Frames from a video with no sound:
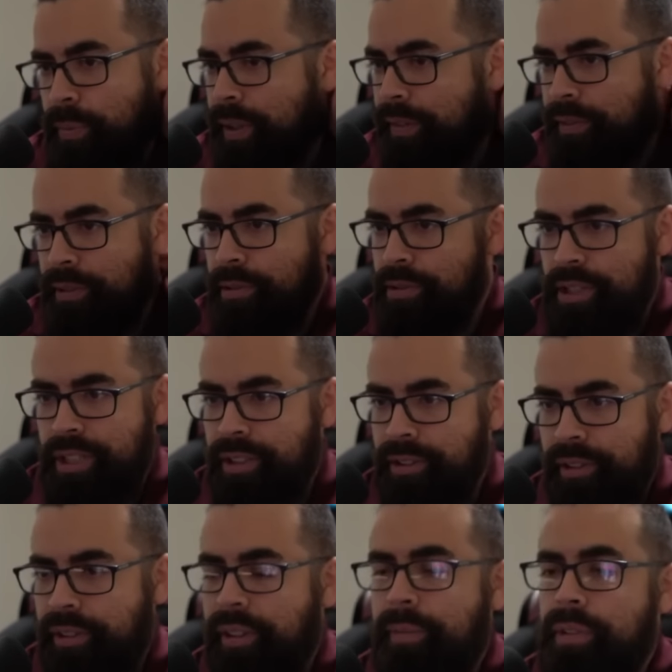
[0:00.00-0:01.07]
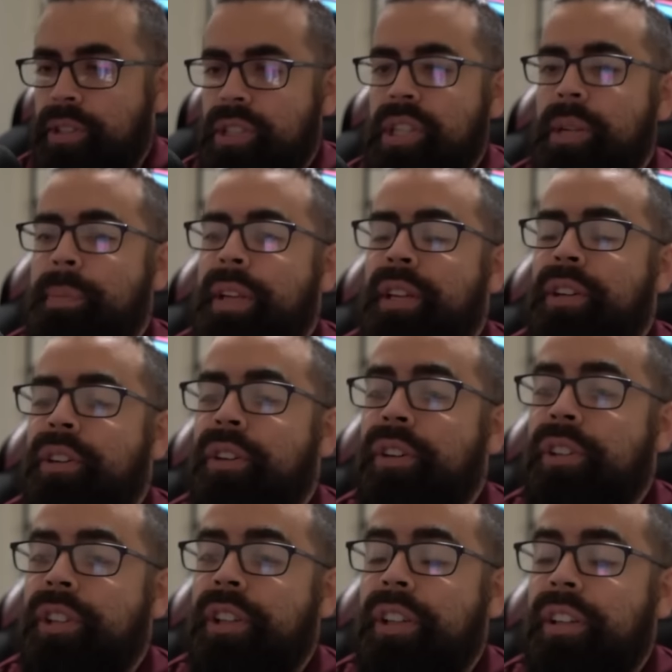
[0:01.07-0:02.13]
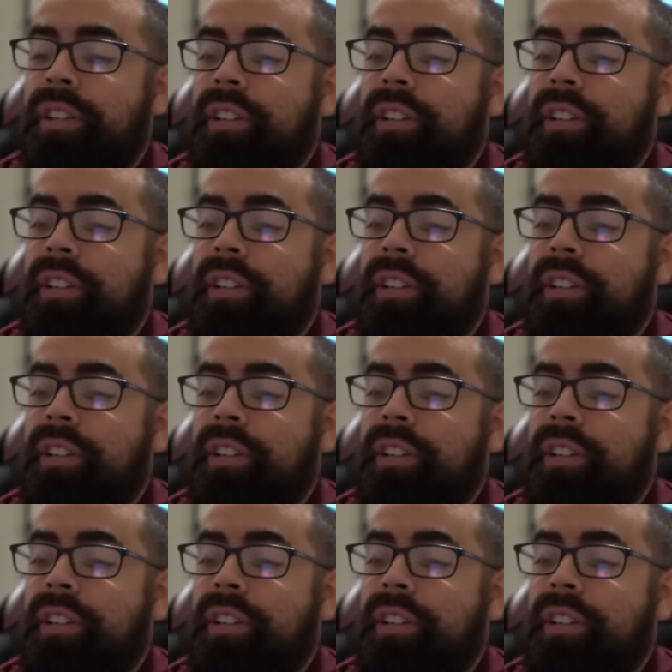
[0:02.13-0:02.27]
We have 2 shields. I'm just going to make a call here.